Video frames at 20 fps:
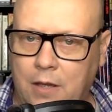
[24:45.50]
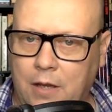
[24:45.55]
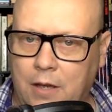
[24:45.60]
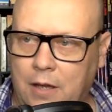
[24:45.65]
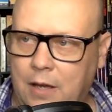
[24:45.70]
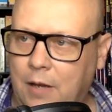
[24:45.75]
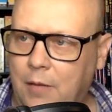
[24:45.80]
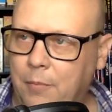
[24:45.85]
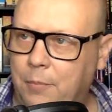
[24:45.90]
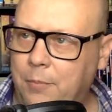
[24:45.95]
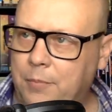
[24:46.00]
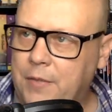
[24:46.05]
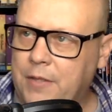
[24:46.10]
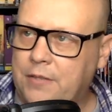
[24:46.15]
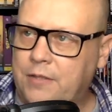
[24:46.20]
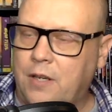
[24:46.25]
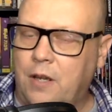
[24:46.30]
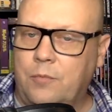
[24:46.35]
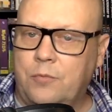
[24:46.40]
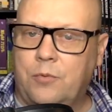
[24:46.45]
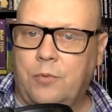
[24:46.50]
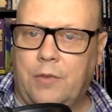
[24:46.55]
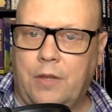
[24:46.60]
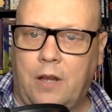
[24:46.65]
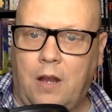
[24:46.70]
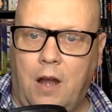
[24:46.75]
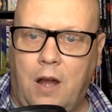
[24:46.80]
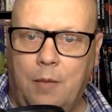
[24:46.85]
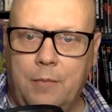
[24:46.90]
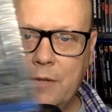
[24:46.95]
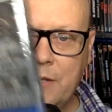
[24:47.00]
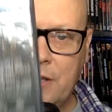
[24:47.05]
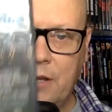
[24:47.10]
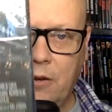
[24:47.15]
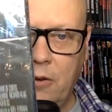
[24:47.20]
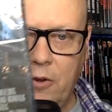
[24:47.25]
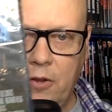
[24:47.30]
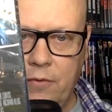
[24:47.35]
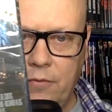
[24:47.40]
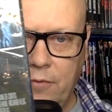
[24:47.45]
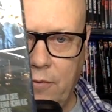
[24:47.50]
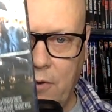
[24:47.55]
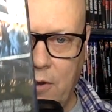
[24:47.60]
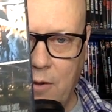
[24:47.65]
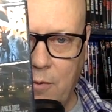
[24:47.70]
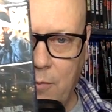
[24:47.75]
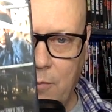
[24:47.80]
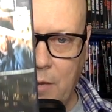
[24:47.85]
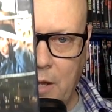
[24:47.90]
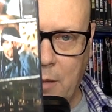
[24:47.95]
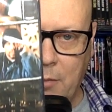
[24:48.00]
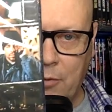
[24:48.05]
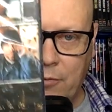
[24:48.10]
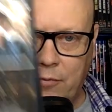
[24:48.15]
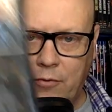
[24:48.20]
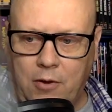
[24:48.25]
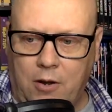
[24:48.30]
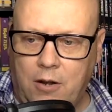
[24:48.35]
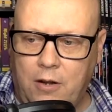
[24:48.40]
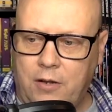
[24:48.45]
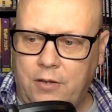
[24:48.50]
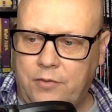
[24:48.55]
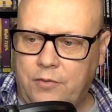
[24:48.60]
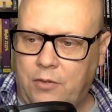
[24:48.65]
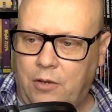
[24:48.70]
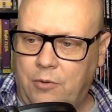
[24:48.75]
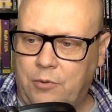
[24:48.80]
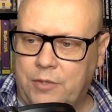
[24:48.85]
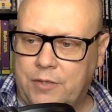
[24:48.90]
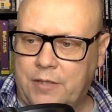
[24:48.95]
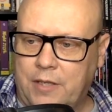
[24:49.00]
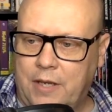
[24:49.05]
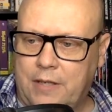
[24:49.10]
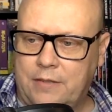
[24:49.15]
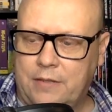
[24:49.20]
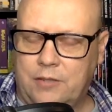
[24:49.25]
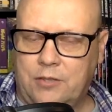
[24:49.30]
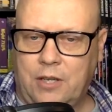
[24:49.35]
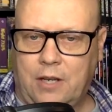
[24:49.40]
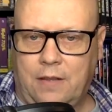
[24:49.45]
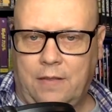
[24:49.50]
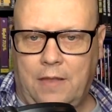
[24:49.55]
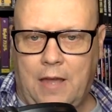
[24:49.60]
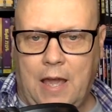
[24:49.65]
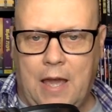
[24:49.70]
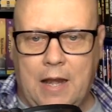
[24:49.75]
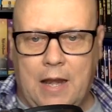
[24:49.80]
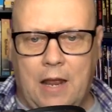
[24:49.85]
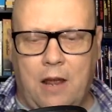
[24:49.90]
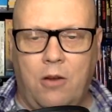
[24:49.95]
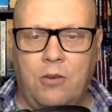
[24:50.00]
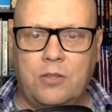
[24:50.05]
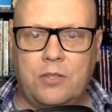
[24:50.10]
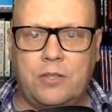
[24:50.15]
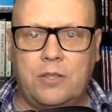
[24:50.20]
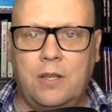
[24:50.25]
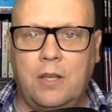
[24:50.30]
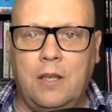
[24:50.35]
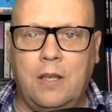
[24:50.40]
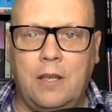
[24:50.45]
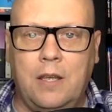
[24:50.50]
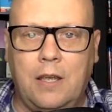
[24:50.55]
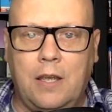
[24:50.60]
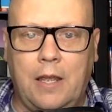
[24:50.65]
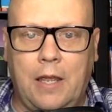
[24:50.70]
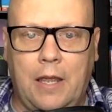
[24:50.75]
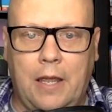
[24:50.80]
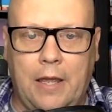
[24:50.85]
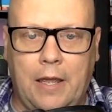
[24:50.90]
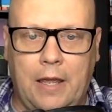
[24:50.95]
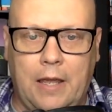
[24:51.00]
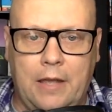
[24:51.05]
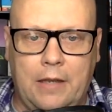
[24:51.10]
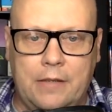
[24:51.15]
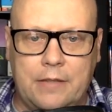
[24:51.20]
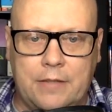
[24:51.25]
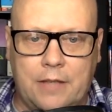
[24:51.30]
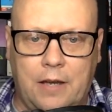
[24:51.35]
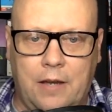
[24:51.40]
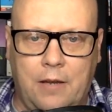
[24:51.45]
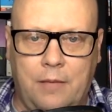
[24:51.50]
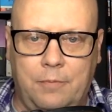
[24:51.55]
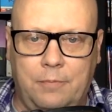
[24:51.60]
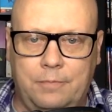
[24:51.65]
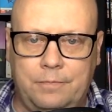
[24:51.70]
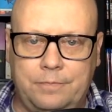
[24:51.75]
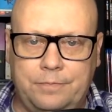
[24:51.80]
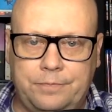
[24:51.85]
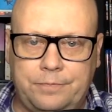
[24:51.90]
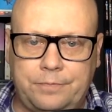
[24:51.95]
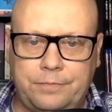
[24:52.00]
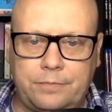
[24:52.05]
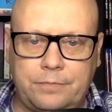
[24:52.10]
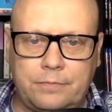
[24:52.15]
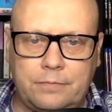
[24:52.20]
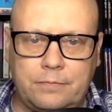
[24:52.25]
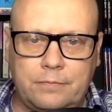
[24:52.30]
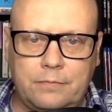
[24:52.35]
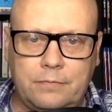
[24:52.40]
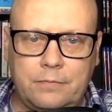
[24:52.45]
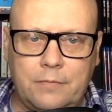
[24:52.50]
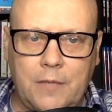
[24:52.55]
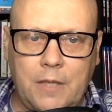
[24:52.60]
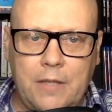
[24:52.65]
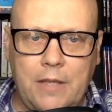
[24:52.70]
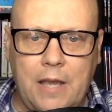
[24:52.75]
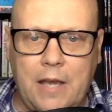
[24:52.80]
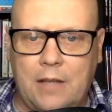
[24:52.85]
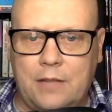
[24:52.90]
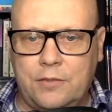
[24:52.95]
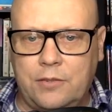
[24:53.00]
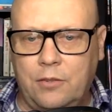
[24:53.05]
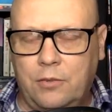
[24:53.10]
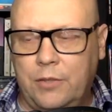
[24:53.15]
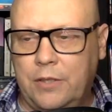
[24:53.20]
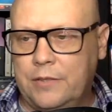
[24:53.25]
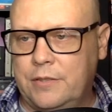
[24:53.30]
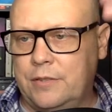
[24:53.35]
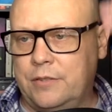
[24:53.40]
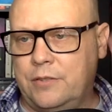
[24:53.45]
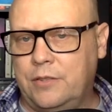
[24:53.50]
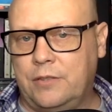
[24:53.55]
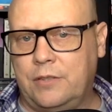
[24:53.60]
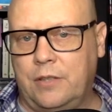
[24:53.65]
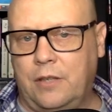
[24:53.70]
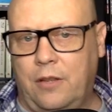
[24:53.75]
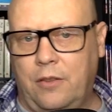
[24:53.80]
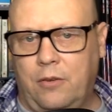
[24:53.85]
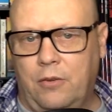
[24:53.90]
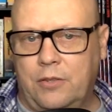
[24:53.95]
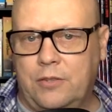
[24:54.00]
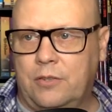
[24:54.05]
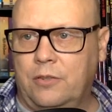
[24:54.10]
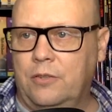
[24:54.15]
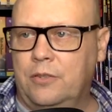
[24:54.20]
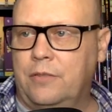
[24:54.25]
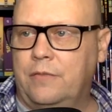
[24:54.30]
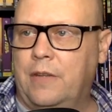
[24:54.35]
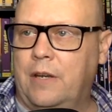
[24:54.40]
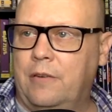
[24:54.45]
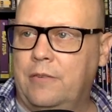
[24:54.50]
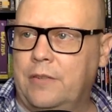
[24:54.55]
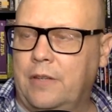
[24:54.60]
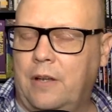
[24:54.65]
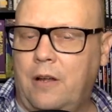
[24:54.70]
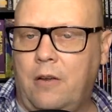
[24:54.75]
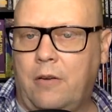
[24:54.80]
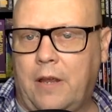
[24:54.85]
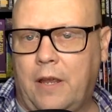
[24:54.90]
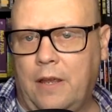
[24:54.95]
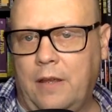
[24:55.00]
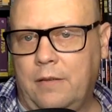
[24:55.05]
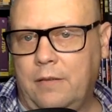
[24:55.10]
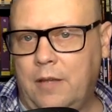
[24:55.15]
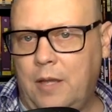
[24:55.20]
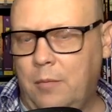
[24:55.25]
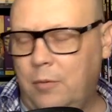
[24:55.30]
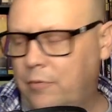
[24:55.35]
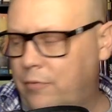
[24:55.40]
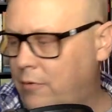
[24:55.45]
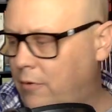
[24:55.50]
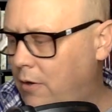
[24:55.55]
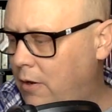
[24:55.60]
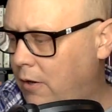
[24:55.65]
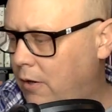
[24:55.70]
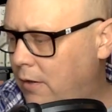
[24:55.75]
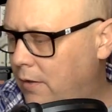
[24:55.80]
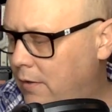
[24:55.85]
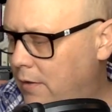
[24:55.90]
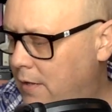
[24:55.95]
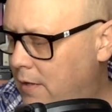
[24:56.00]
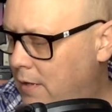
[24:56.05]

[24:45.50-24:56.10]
This comes with a commentary from Abel Ferrara, so I was psyched to check that out. And yeah, so this is just another exclusive that I was like, okay, Abel Ferrara,